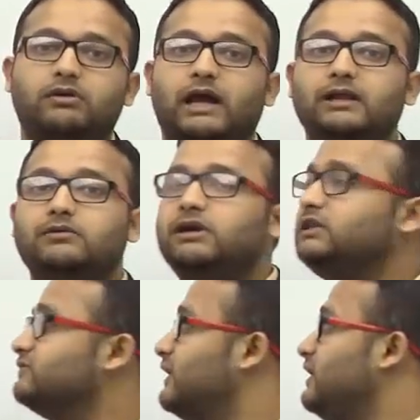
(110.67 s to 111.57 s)
to calculate
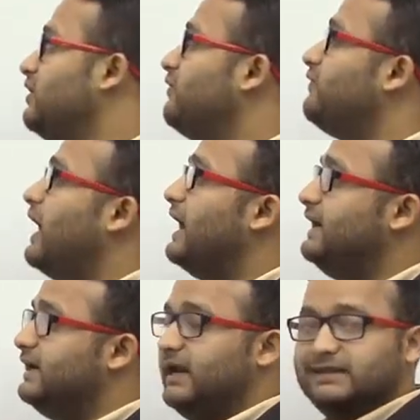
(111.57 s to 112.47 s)
the value of
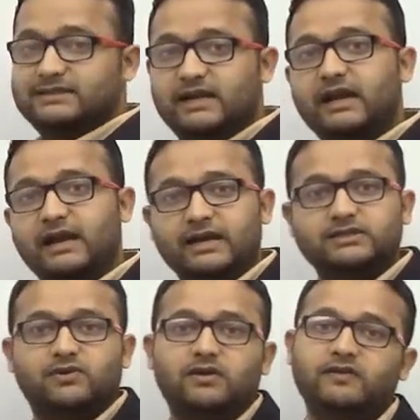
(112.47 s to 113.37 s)
ID, density
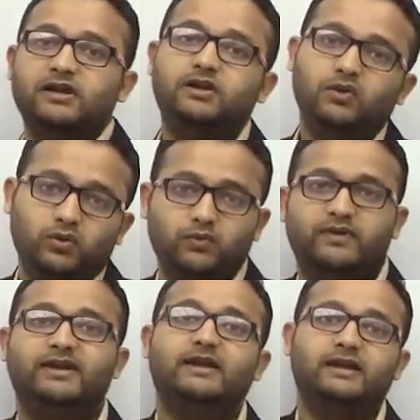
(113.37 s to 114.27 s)
index, what we need to do,
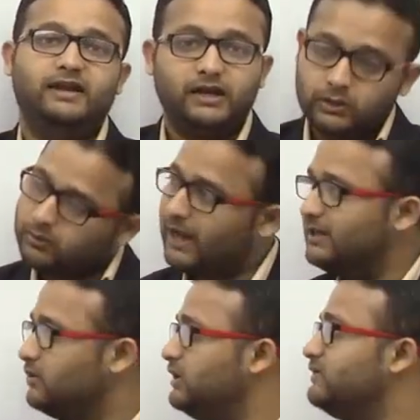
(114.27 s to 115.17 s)
we need to
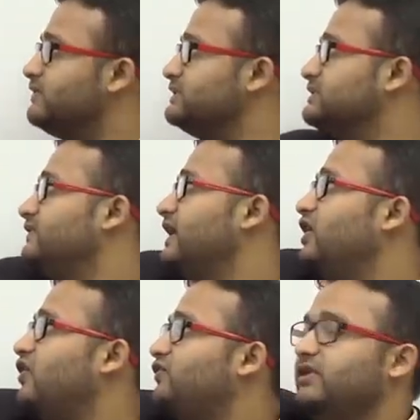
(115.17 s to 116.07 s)
calculate first the
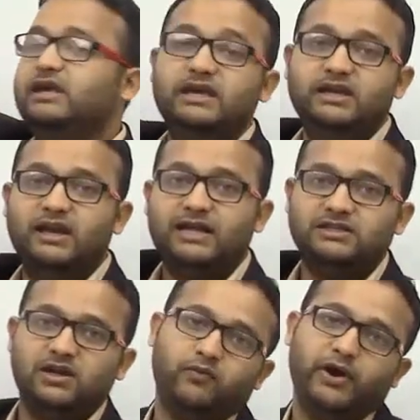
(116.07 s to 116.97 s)
value of E,
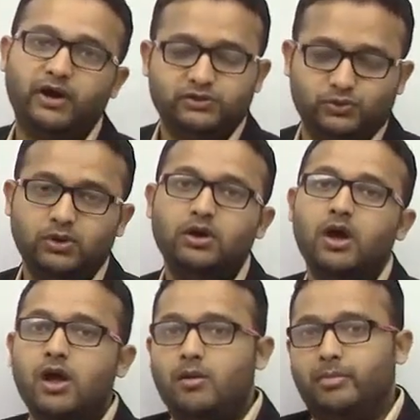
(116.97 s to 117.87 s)
natural void ratio
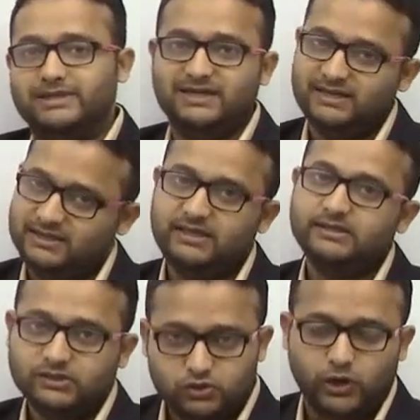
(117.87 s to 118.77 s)
present in
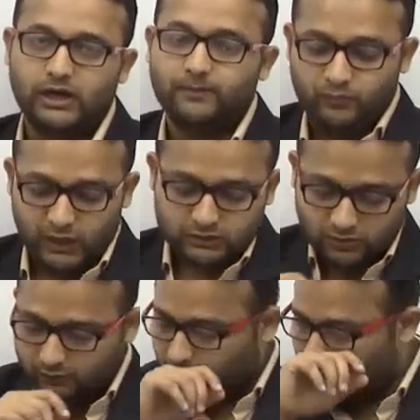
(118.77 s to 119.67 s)
the soil.
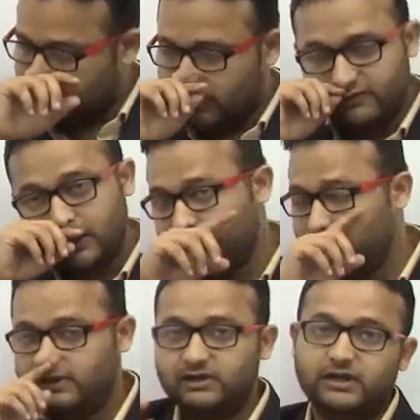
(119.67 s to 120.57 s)
So for that, what
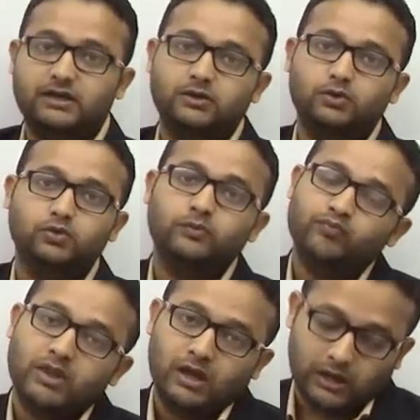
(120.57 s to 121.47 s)
we need to do,
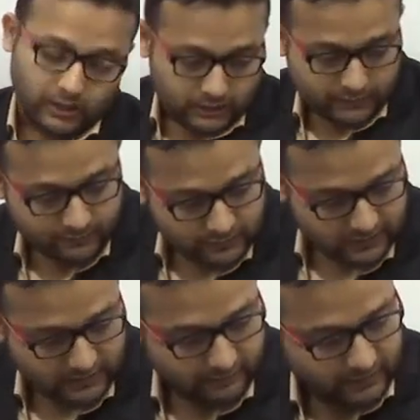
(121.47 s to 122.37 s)

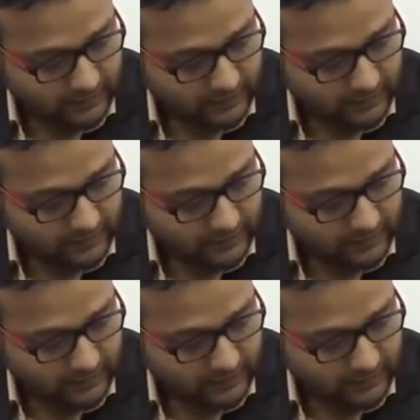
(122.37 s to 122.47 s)
the given